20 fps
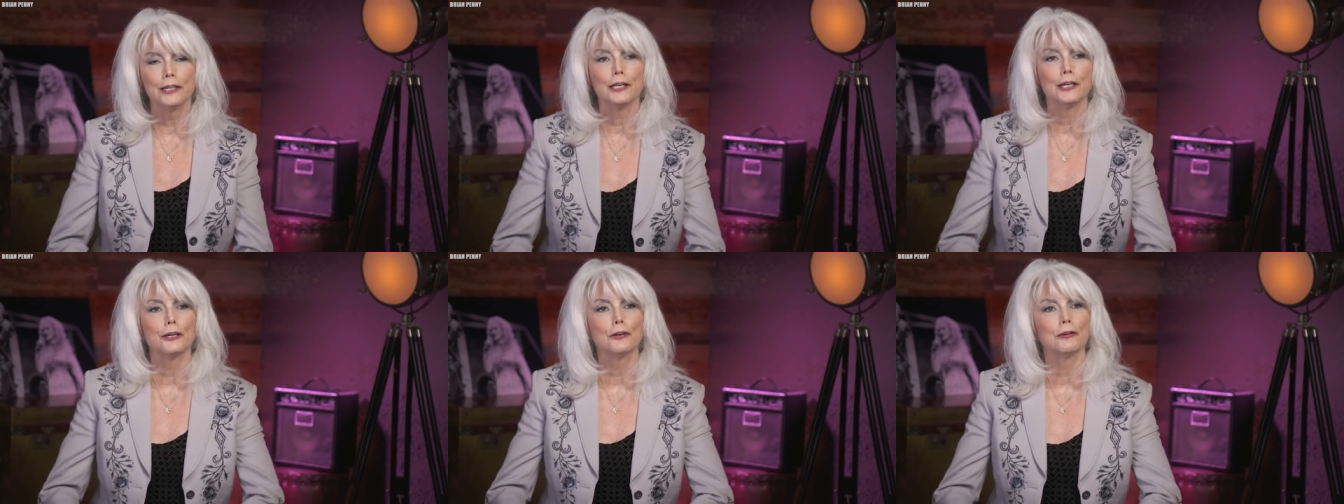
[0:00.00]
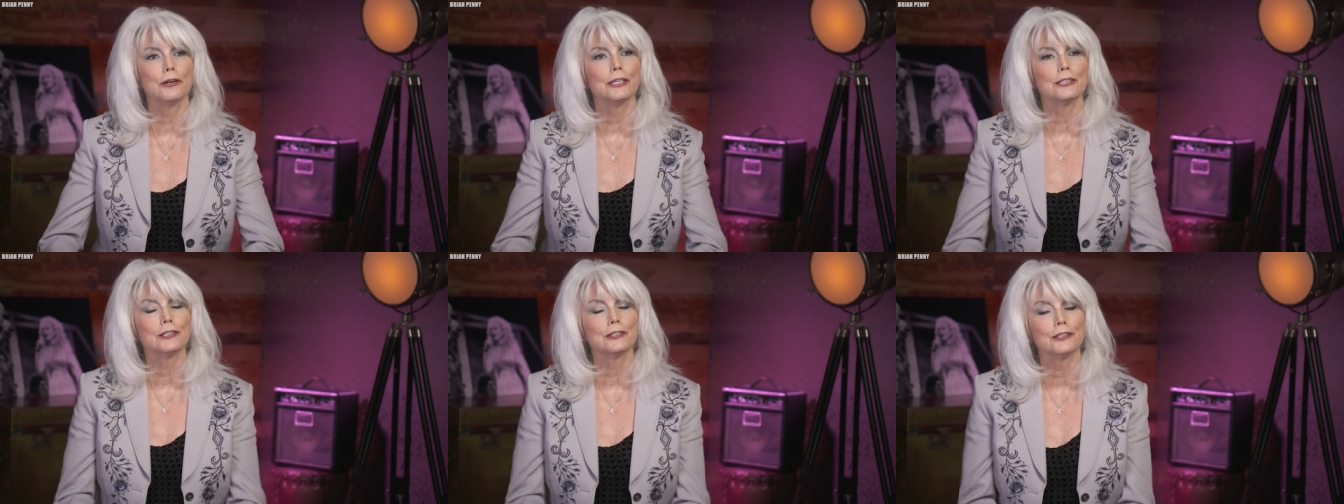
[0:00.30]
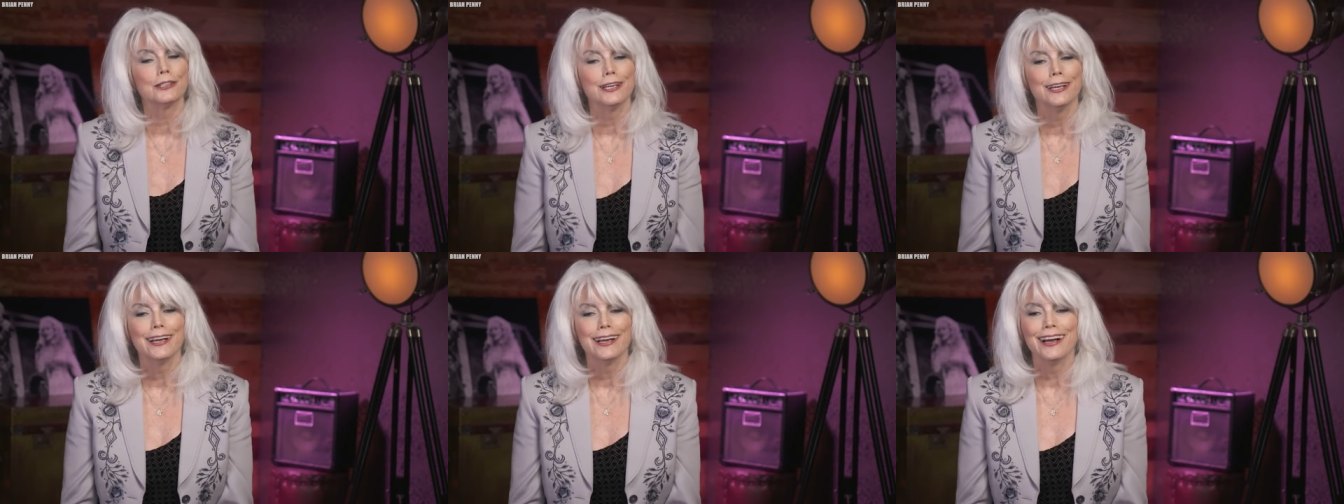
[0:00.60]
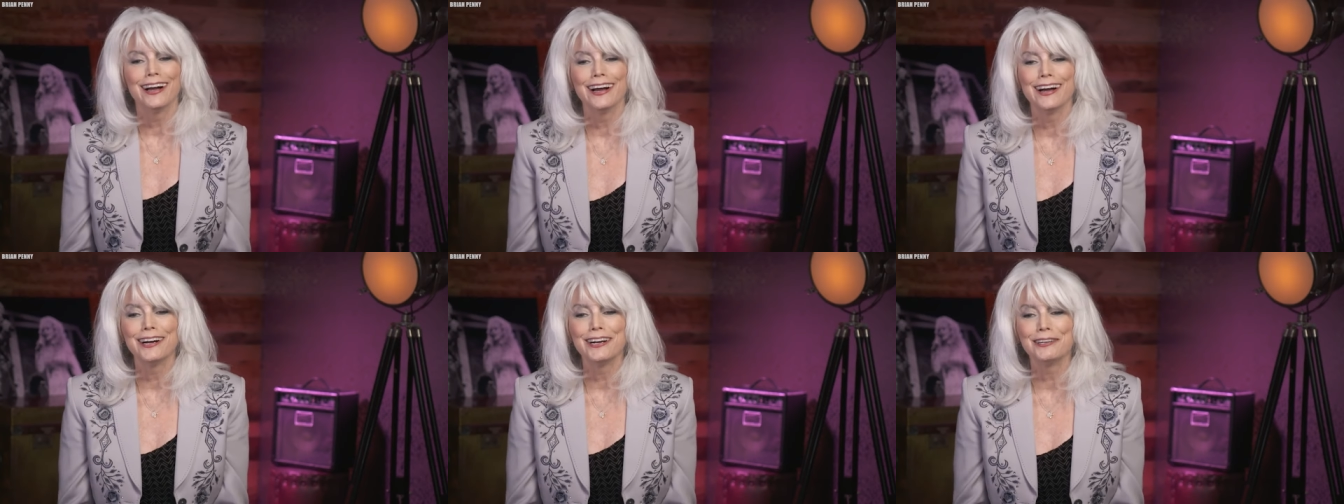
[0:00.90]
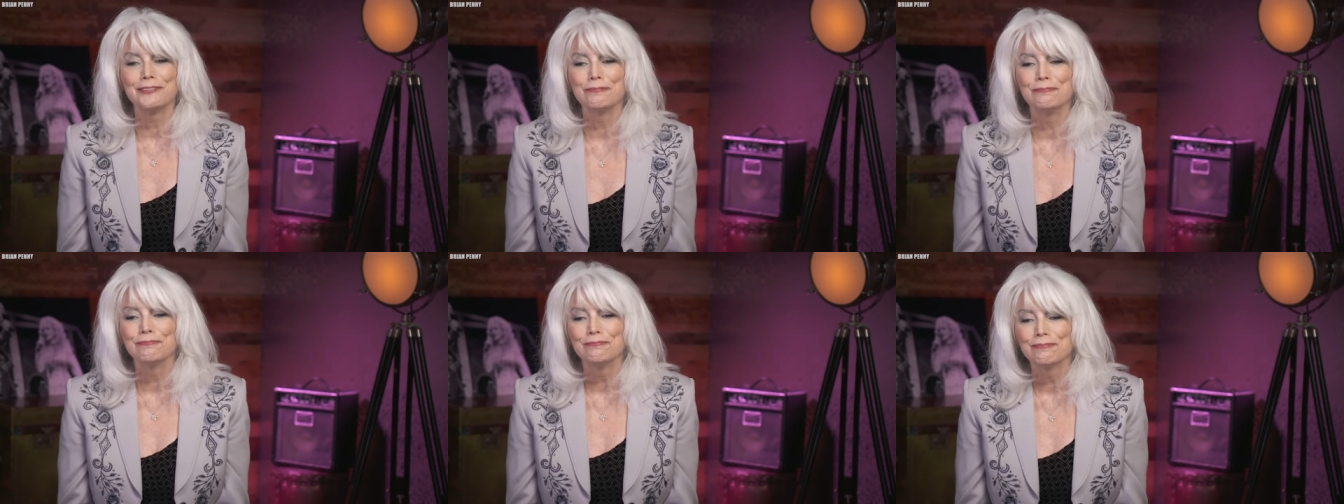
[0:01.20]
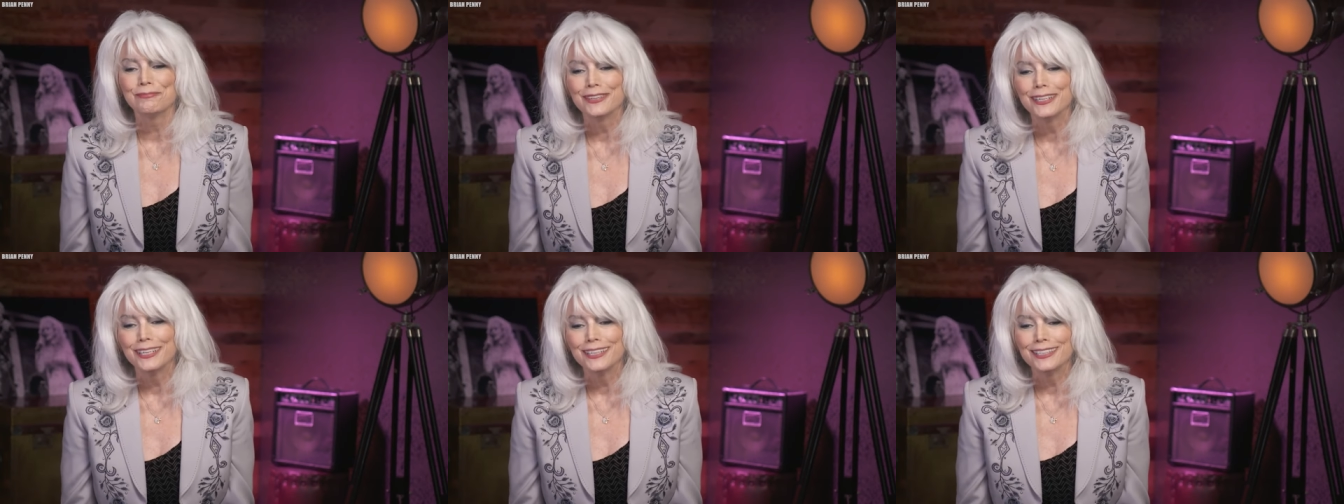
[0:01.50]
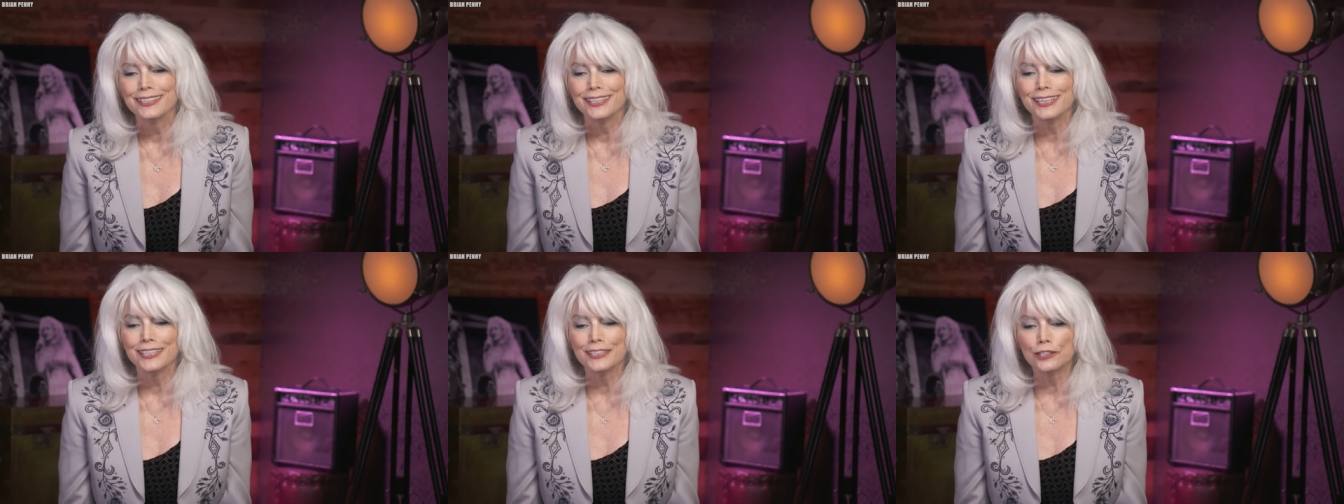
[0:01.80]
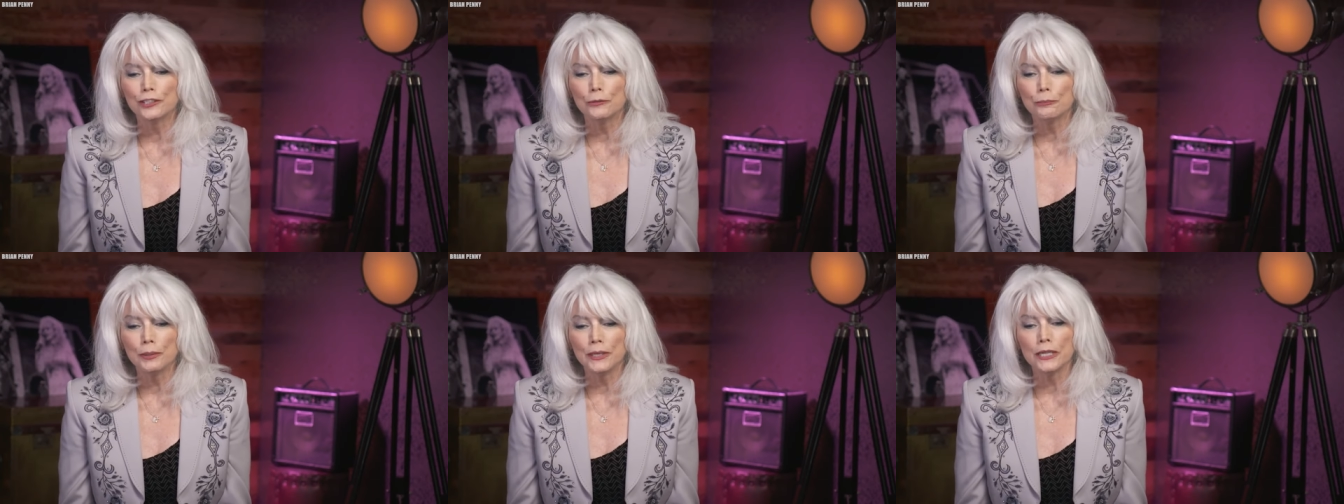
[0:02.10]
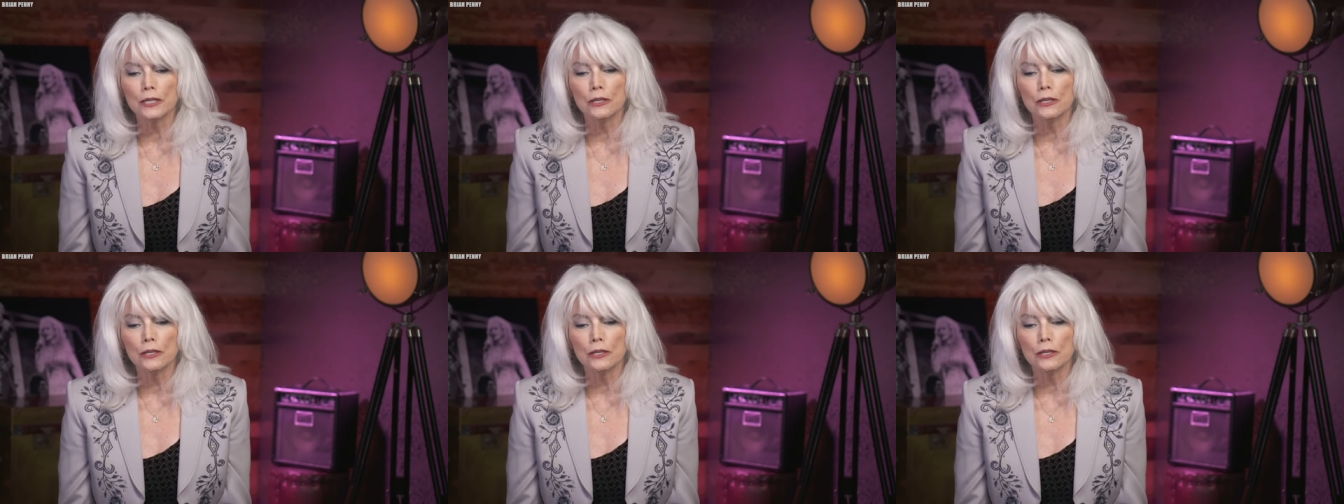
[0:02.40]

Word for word: Family has always been central to Harris's